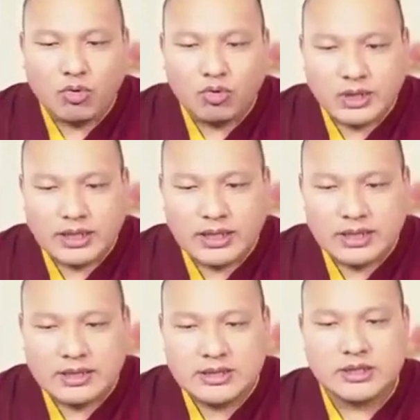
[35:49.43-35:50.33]
And
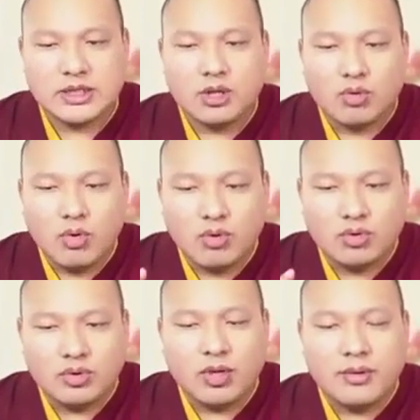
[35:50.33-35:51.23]
so these are
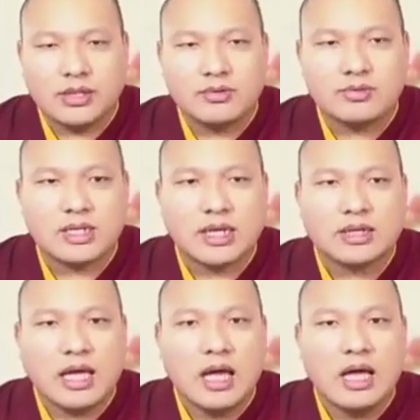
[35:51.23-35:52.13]
things that the
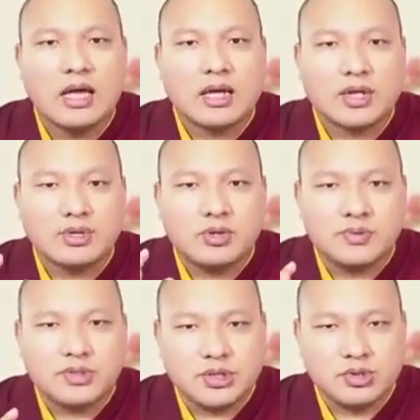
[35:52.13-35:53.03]
followers of the Kagyu
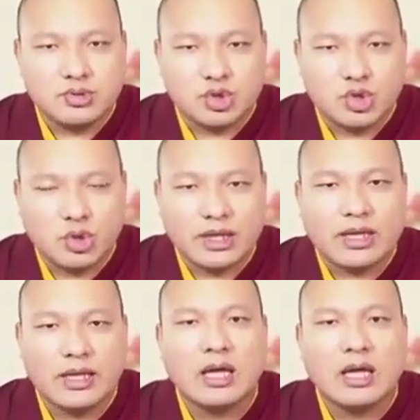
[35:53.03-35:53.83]
must therefore follow.